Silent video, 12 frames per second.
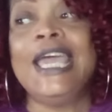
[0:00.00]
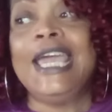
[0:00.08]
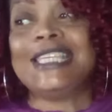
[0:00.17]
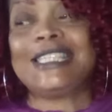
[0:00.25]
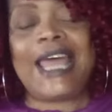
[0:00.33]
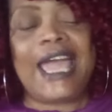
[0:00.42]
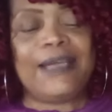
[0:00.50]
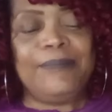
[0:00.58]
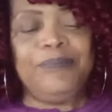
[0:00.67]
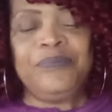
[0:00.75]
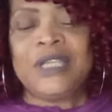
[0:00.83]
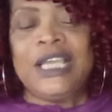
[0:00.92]
It's like...
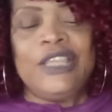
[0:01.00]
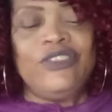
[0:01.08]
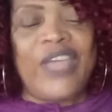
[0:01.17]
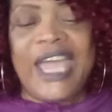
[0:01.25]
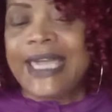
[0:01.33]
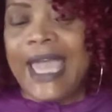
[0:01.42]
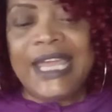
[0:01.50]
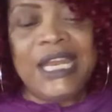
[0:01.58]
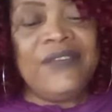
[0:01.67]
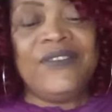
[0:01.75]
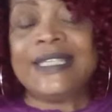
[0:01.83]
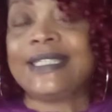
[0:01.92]
They can't
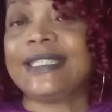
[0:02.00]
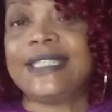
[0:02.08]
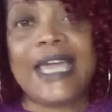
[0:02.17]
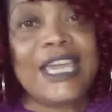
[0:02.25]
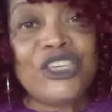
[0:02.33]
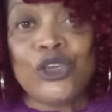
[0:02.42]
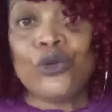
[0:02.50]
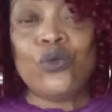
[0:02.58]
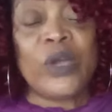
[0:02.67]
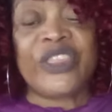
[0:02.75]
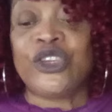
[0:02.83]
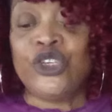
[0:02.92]
even see you
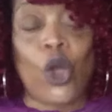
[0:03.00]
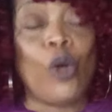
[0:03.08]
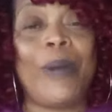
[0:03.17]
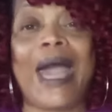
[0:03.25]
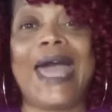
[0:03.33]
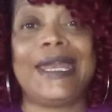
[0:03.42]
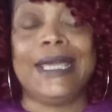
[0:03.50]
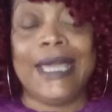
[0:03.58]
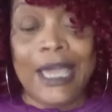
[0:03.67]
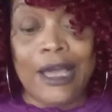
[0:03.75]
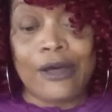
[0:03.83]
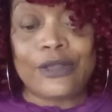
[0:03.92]
with nobody
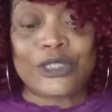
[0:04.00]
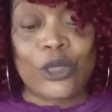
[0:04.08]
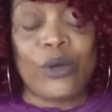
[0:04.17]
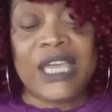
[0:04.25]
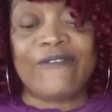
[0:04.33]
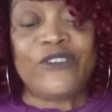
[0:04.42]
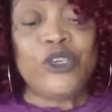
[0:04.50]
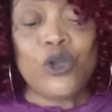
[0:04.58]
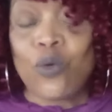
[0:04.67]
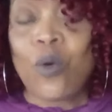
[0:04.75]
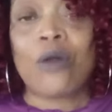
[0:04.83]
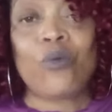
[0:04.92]
else. So if
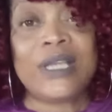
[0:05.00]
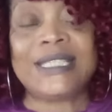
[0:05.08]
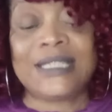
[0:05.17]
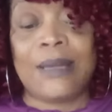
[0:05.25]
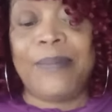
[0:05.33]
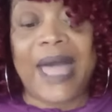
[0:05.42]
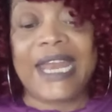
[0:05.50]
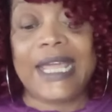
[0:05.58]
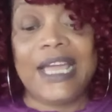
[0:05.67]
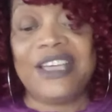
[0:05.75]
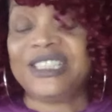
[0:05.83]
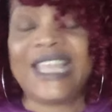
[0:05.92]
you were with somebody
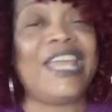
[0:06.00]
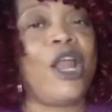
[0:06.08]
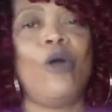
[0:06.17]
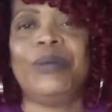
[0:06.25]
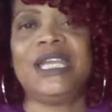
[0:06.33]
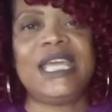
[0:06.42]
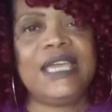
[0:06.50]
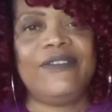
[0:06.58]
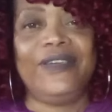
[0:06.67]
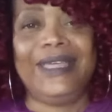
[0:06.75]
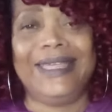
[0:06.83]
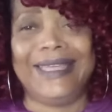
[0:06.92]
else, they don't believe
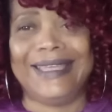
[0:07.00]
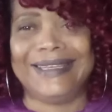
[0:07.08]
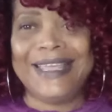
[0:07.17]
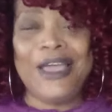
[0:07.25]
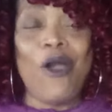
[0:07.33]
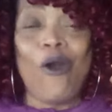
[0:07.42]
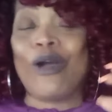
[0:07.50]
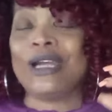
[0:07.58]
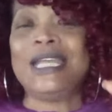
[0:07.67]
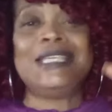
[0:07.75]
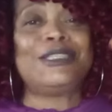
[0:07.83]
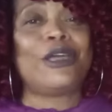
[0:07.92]
it. Or at
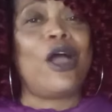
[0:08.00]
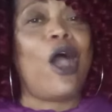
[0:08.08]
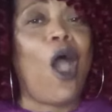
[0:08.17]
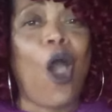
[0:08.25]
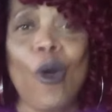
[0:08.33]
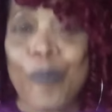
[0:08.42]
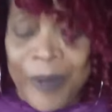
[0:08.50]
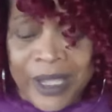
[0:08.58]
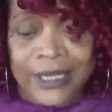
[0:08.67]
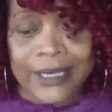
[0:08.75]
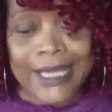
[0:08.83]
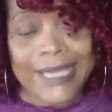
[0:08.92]
least they're
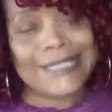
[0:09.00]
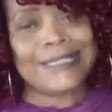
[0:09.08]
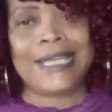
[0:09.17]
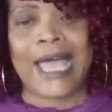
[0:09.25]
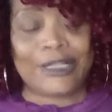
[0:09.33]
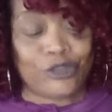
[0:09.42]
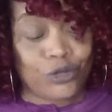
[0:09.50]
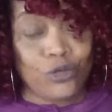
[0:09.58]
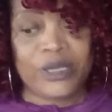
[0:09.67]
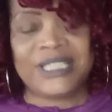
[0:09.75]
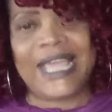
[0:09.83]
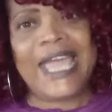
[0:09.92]
hoping it's not true
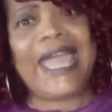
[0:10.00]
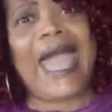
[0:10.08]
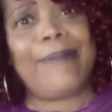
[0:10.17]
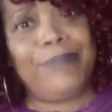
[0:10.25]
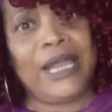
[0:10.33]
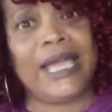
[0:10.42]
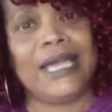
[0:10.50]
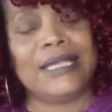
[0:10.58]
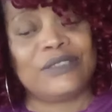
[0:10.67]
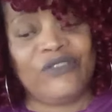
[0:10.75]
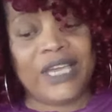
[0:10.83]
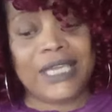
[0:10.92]
because they got
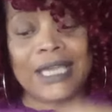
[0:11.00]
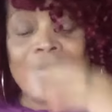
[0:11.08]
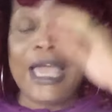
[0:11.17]
plans for you.